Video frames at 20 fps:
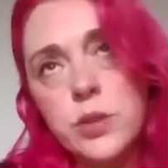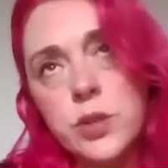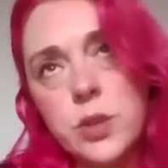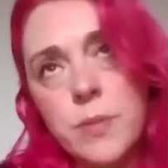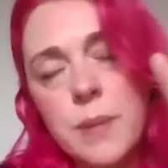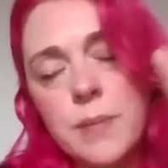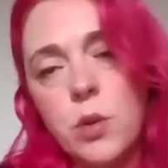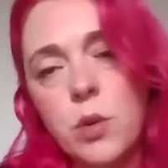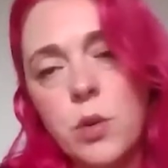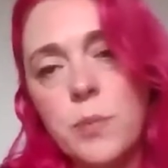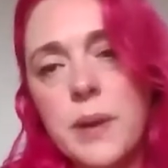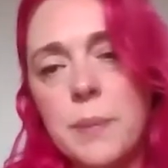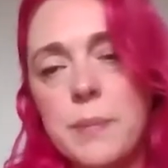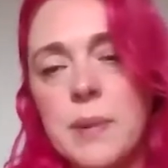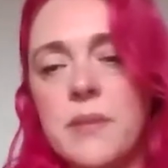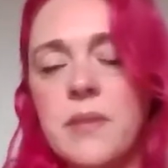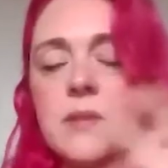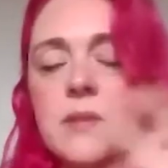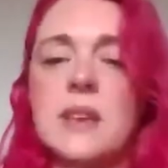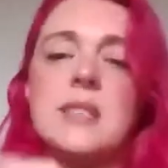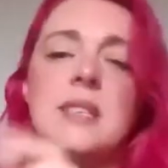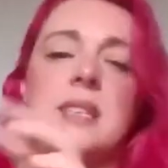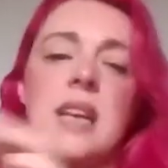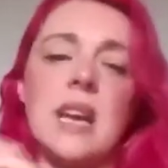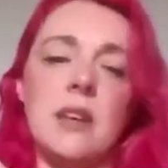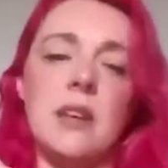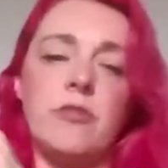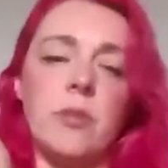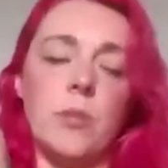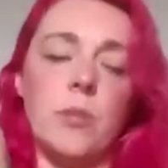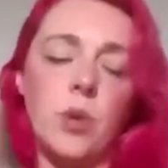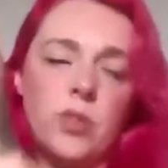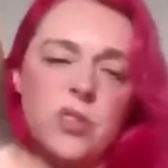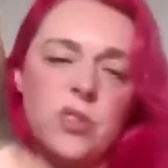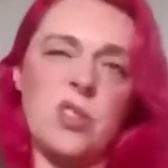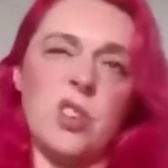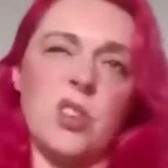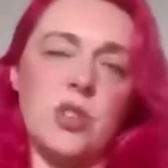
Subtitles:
so maybe it would be a bit of investigating from us